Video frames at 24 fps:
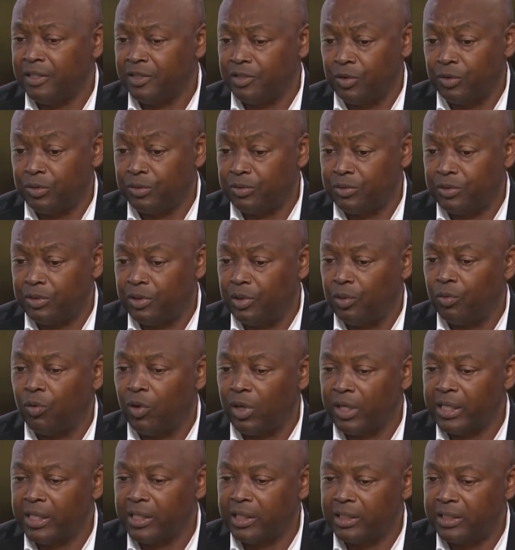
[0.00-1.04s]
So the
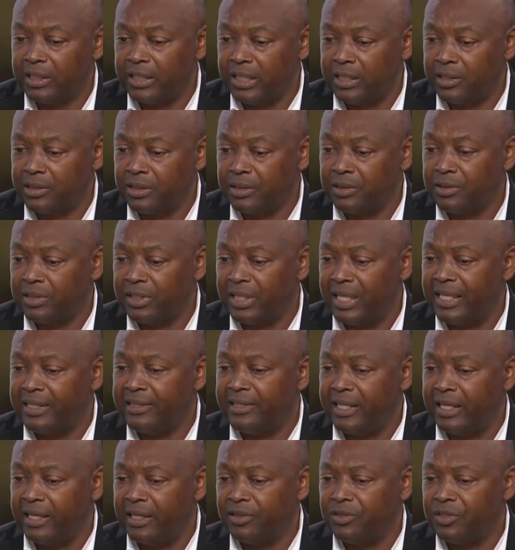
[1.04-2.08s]
working conditions
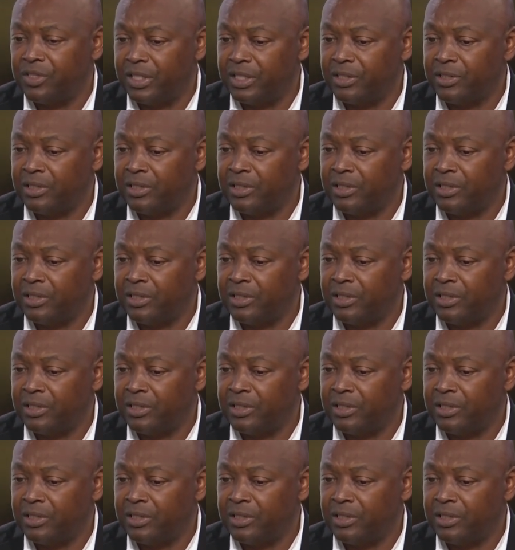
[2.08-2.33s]
and then